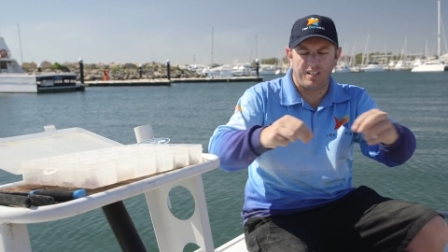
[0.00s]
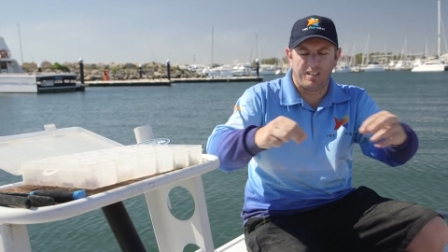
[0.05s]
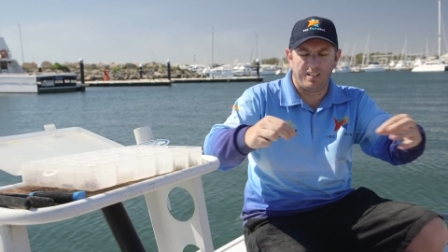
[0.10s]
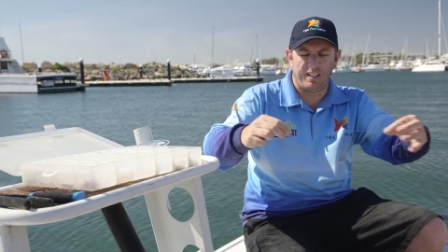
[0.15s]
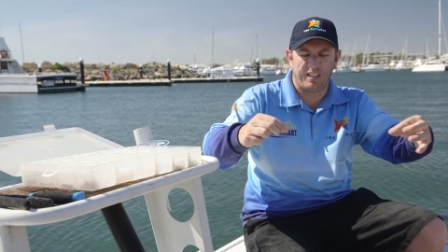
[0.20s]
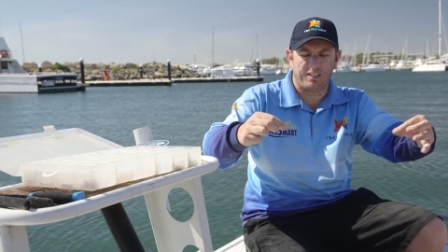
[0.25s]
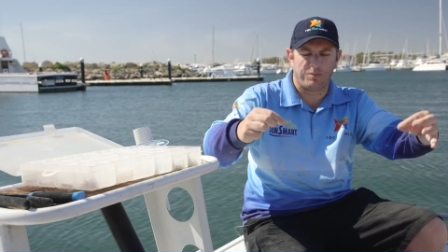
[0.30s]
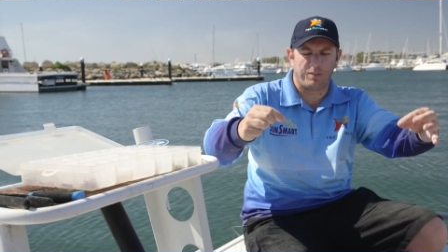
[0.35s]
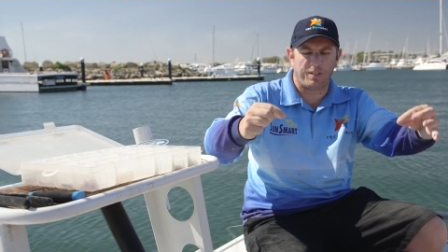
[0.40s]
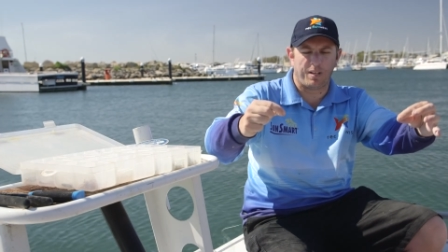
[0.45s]

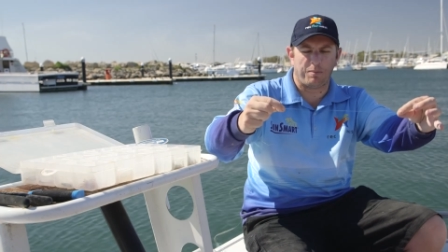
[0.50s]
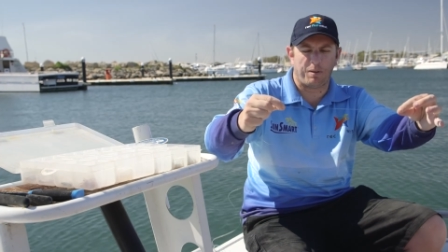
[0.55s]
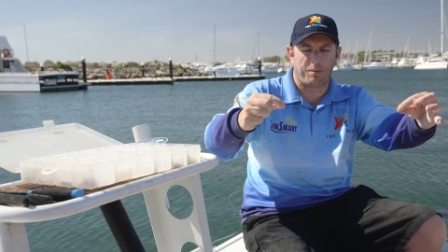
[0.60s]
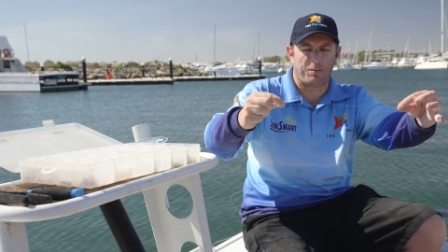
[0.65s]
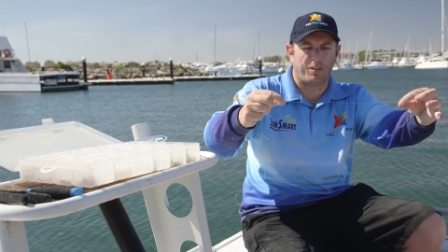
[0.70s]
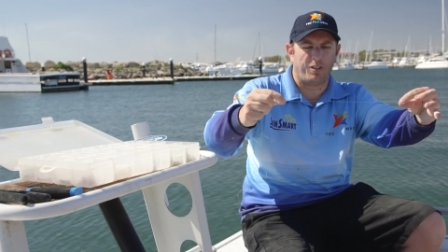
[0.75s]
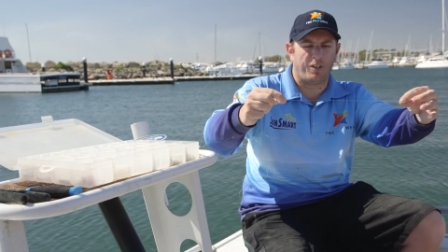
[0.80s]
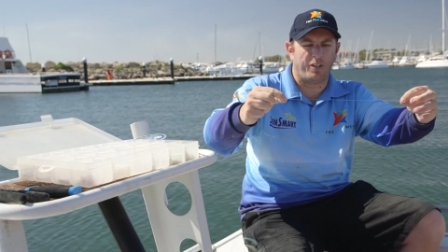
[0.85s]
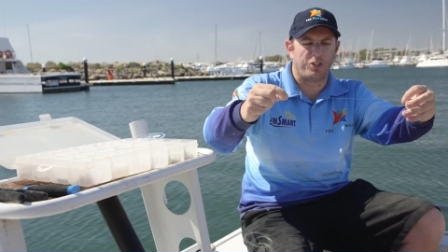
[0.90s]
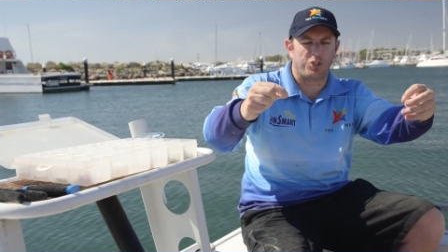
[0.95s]
Next we come up
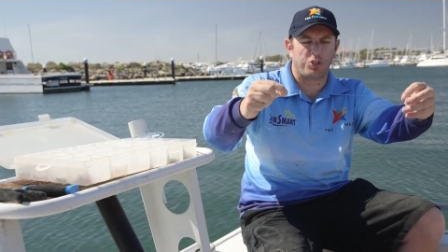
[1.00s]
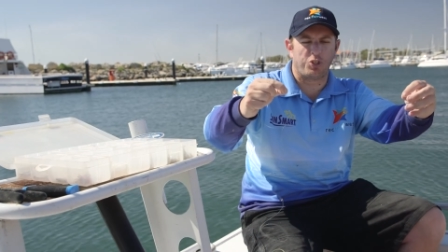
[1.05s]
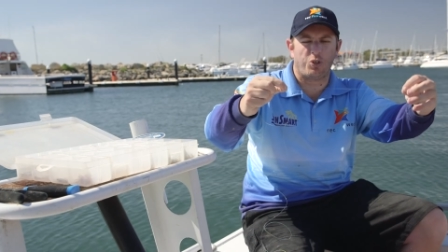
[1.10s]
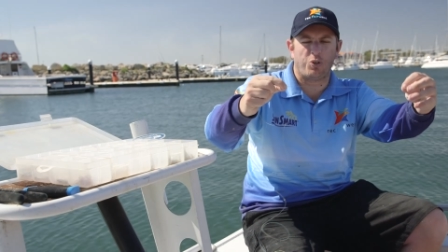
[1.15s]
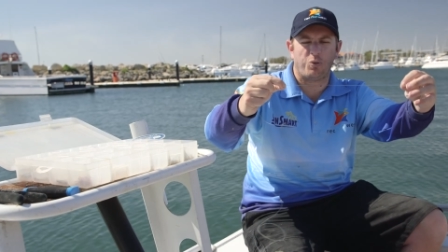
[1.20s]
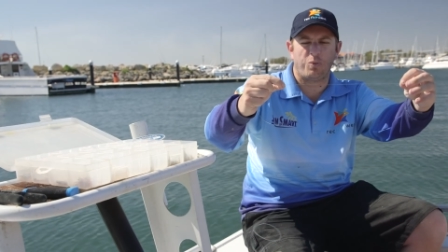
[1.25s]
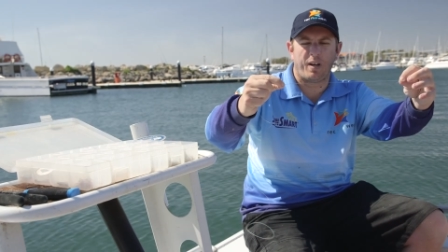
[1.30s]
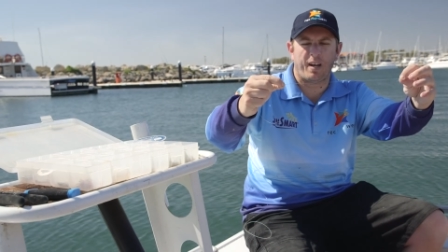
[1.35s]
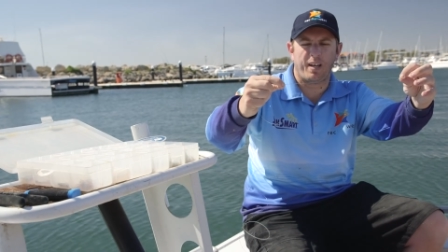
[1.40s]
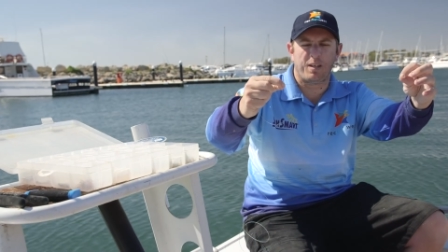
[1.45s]
the line a
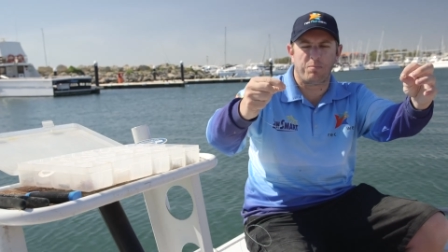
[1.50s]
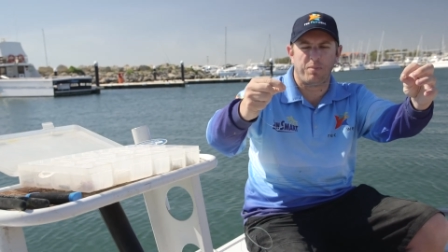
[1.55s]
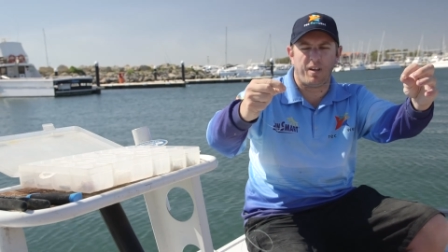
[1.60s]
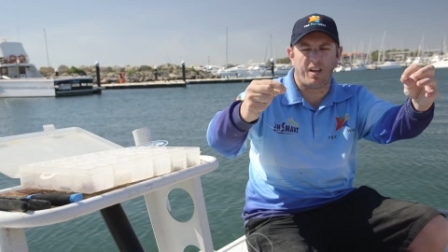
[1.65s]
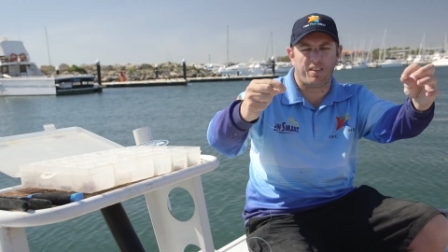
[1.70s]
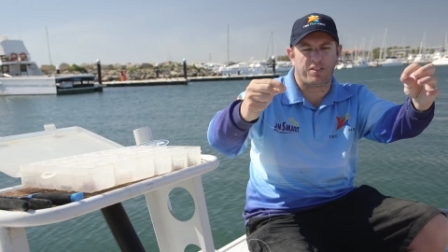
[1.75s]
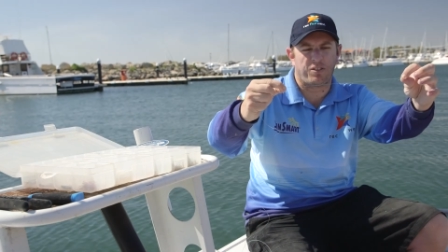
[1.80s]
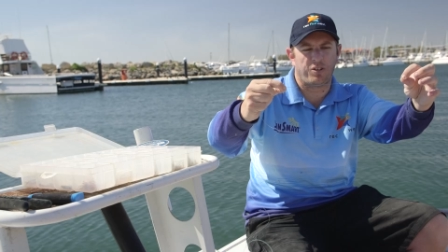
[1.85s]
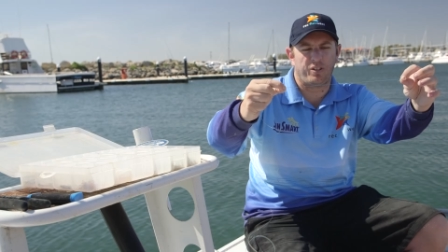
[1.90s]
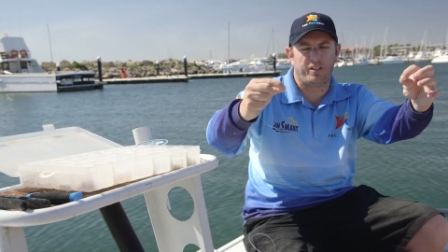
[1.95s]
short way,
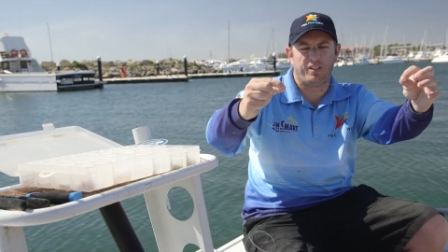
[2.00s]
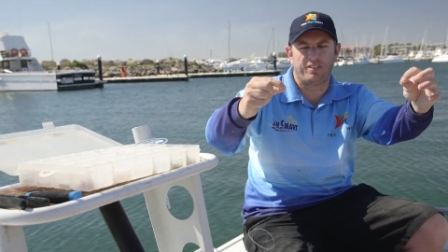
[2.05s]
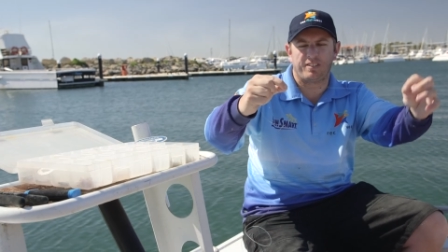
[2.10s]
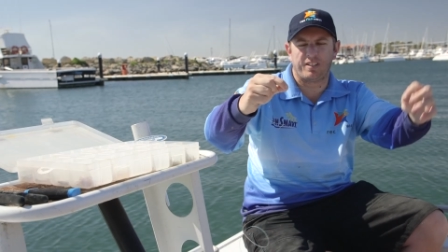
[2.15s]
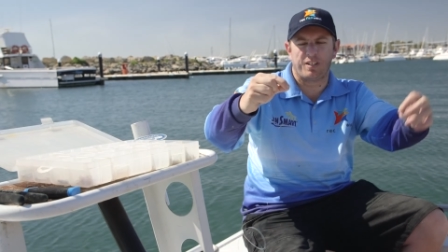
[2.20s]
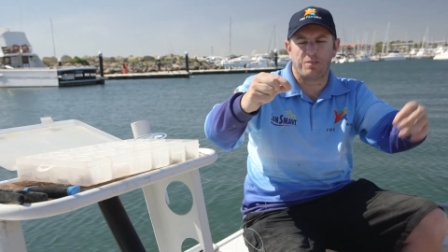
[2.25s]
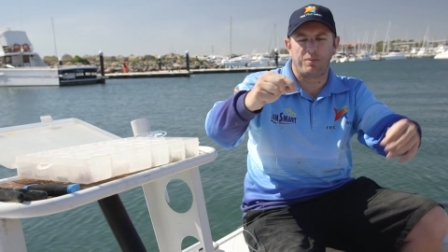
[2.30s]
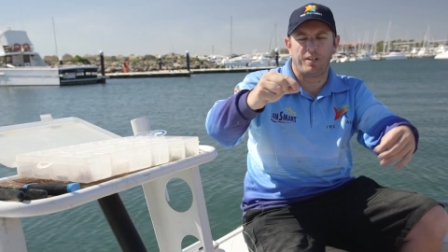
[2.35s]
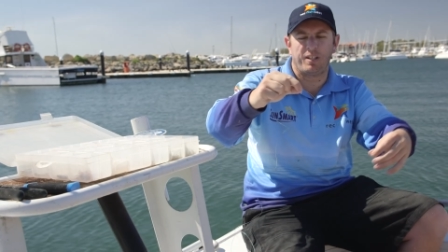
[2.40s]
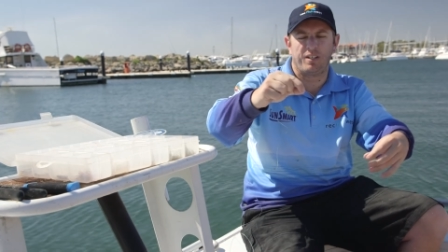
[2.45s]
about 30
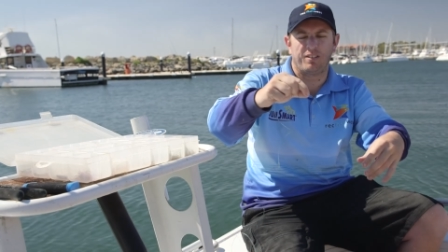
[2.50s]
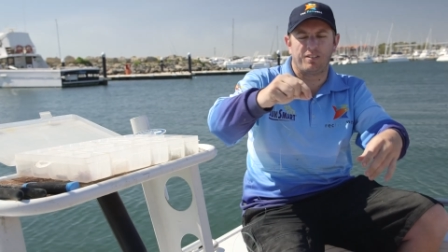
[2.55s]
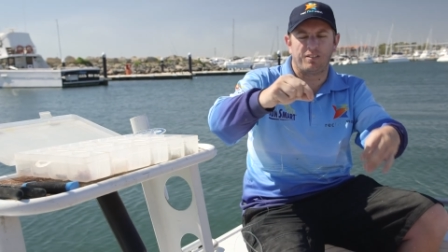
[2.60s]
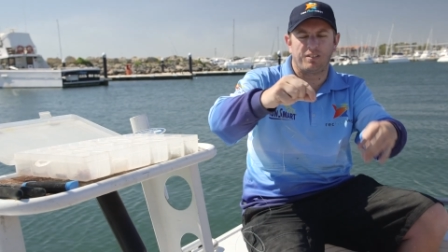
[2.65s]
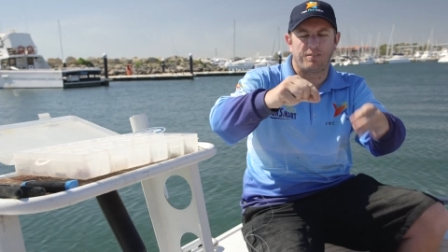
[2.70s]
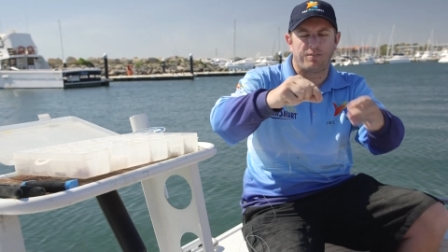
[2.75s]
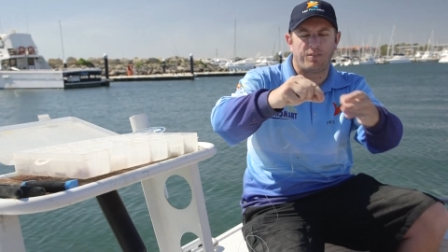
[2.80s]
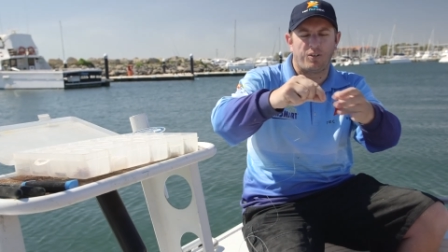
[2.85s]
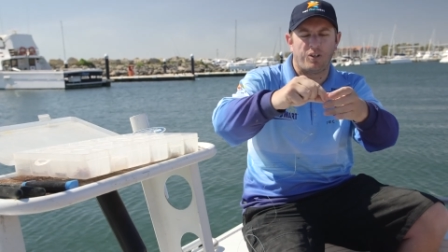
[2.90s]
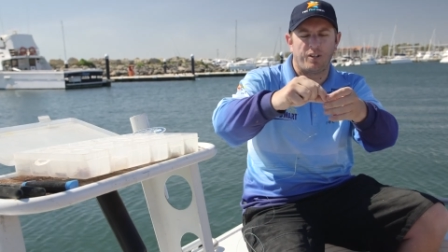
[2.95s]
centimetres
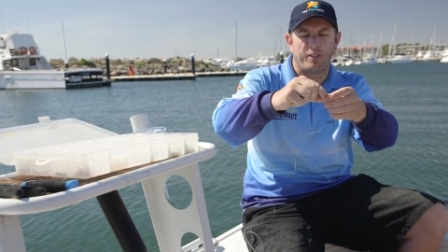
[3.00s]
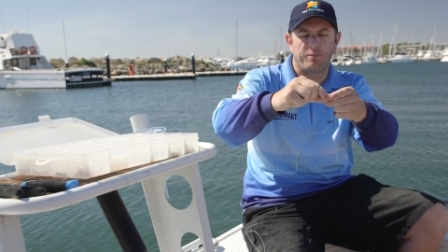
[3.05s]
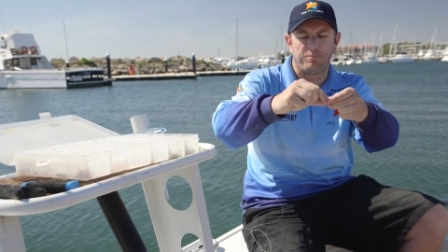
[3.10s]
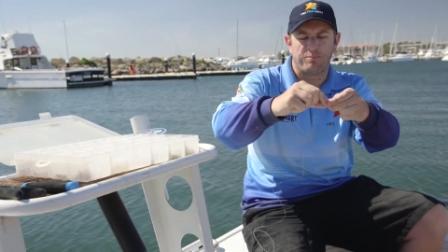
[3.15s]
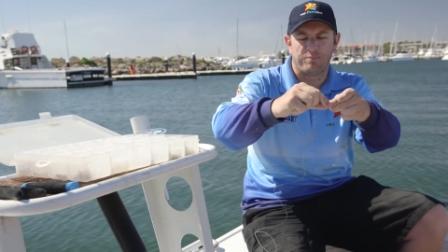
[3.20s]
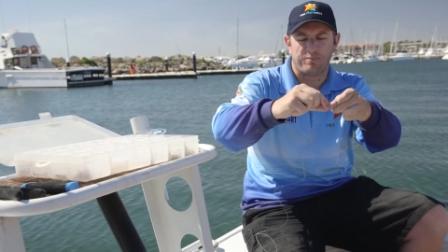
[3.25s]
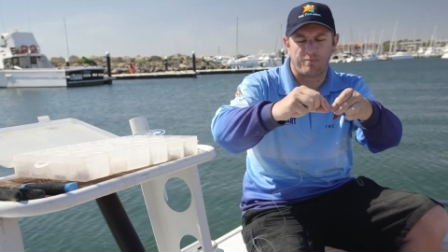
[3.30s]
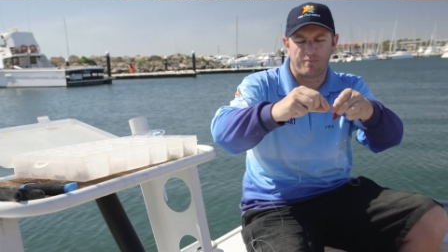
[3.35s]
is fine.